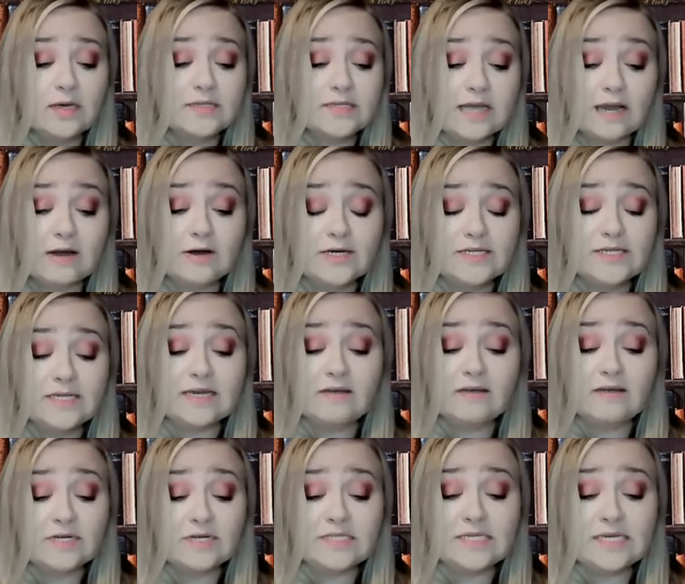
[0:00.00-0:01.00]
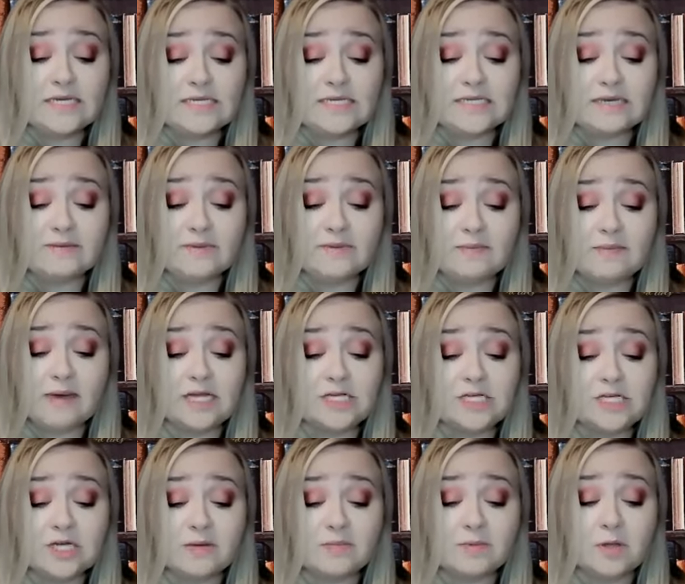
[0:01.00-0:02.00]
Cyrus had never seen demon
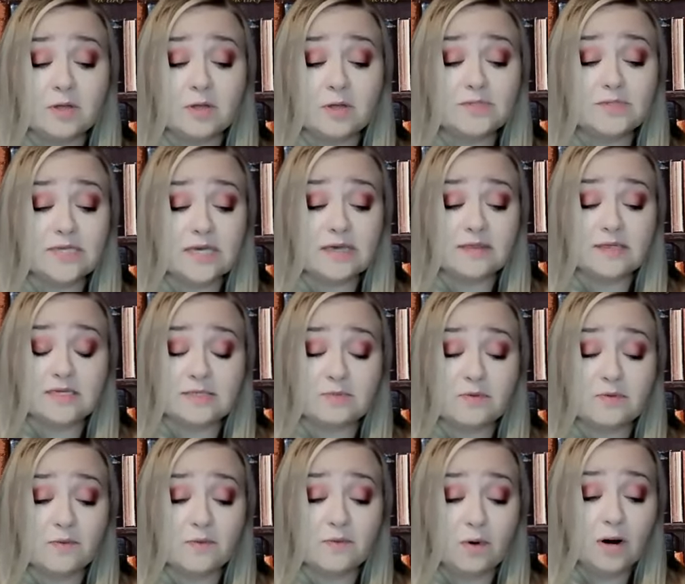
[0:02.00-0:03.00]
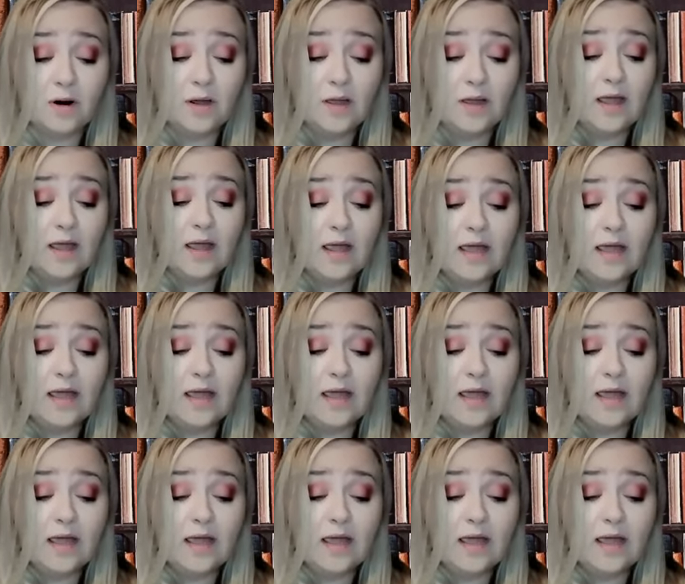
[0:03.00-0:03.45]
magic up close like this before.